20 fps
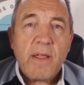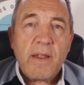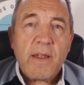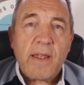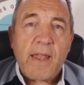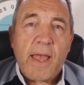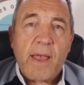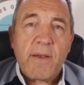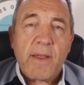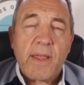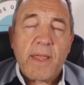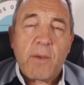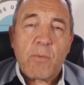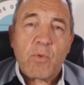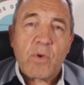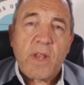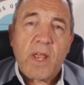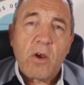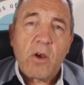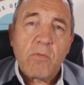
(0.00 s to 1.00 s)
Now it
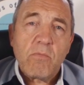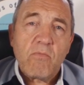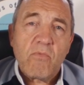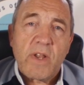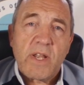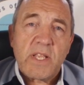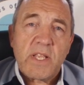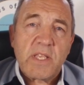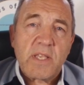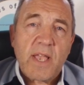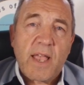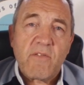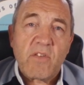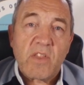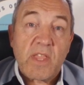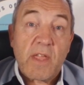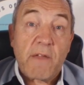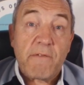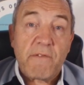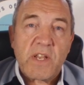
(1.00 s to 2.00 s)
would help really to have a
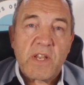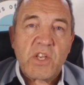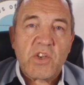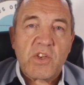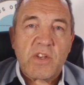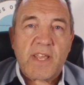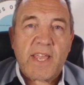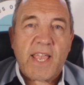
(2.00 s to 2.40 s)
definition